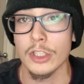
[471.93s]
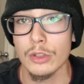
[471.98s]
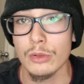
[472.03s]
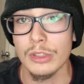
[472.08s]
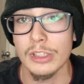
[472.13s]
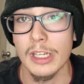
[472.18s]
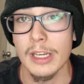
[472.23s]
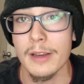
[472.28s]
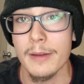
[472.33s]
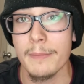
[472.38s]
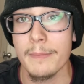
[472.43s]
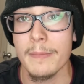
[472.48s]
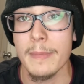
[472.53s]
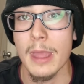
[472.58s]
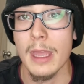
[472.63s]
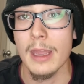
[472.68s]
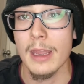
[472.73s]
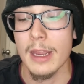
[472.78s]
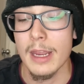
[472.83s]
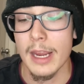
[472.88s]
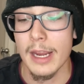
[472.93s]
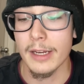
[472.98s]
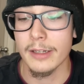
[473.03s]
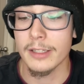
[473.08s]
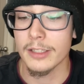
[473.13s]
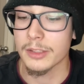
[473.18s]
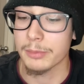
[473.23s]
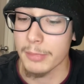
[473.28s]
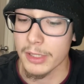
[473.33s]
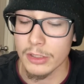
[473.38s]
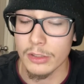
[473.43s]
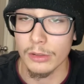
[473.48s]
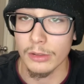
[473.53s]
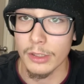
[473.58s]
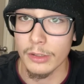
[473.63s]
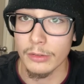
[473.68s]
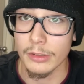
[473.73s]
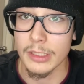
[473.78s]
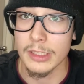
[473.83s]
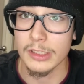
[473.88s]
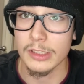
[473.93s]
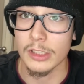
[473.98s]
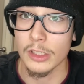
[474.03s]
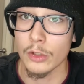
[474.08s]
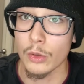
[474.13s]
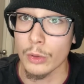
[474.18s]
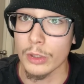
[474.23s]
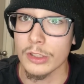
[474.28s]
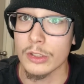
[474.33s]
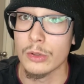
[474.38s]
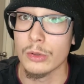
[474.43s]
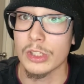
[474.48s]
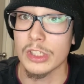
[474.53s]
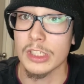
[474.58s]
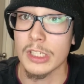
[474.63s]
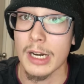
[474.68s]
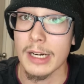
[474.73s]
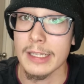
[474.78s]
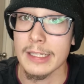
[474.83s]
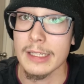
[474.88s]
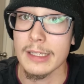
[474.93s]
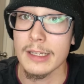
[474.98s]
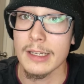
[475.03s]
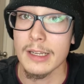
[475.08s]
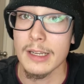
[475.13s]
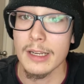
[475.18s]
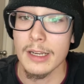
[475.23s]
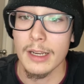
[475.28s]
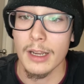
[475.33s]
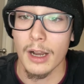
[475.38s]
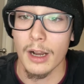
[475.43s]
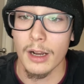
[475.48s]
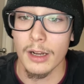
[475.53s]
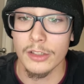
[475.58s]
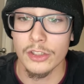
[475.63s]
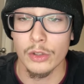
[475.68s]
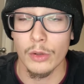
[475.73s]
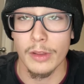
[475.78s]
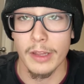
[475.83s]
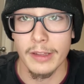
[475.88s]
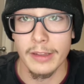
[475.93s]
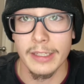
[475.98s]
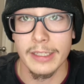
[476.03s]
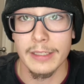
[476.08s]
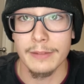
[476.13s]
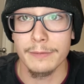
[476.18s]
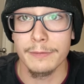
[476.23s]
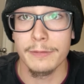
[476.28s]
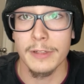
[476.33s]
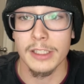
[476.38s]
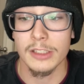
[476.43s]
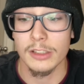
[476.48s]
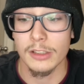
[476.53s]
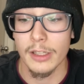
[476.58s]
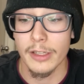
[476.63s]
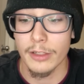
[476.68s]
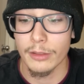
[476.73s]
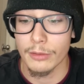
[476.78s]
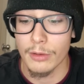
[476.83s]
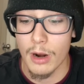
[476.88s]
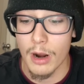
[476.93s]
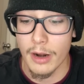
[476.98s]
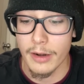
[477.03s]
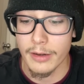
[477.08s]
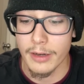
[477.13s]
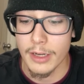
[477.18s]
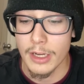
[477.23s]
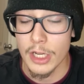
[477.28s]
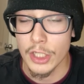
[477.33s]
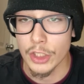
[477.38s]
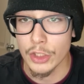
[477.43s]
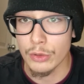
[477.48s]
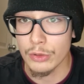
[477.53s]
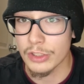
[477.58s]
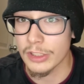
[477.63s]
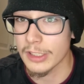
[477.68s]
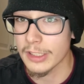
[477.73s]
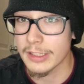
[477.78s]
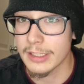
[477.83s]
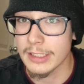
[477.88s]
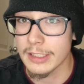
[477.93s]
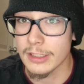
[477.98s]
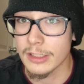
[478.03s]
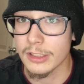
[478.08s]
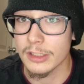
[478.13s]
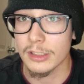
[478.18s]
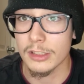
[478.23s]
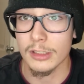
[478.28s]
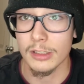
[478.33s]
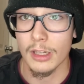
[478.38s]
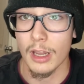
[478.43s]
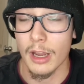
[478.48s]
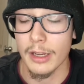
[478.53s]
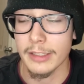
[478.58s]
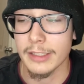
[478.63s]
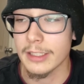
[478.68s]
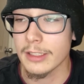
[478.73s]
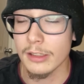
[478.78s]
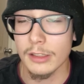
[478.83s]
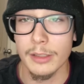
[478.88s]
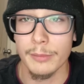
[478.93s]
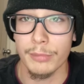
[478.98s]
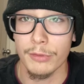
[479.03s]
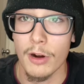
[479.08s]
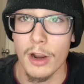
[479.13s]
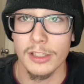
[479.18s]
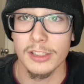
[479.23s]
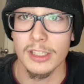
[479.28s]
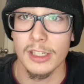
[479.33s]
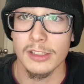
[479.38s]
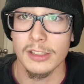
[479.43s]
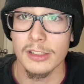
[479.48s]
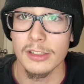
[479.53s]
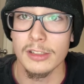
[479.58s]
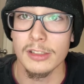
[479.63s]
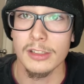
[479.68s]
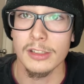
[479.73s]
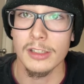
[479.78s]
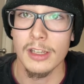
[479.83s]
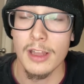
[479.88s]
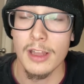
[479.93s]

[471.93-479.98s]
him and his mental illness in order to study so that they can fix later on, using these healing processes